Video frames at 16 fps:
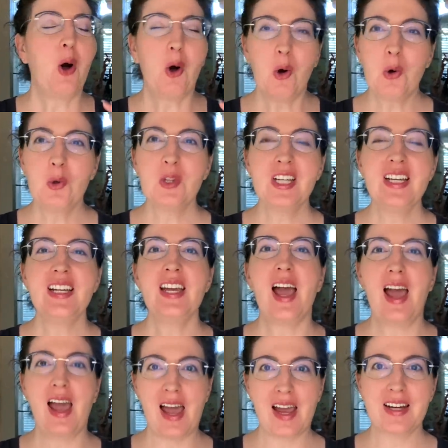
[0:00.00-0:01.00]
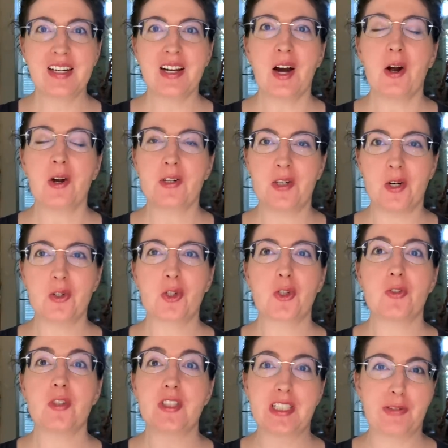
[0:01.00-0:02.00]
holy heck are
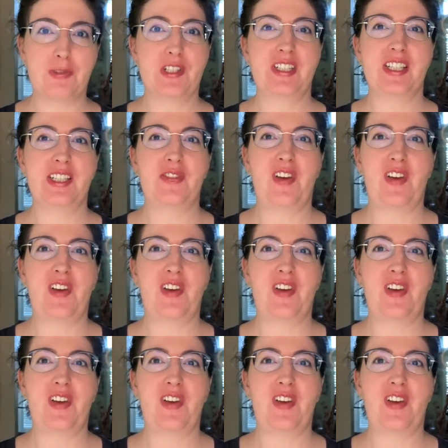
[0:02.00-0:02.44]
cultural differences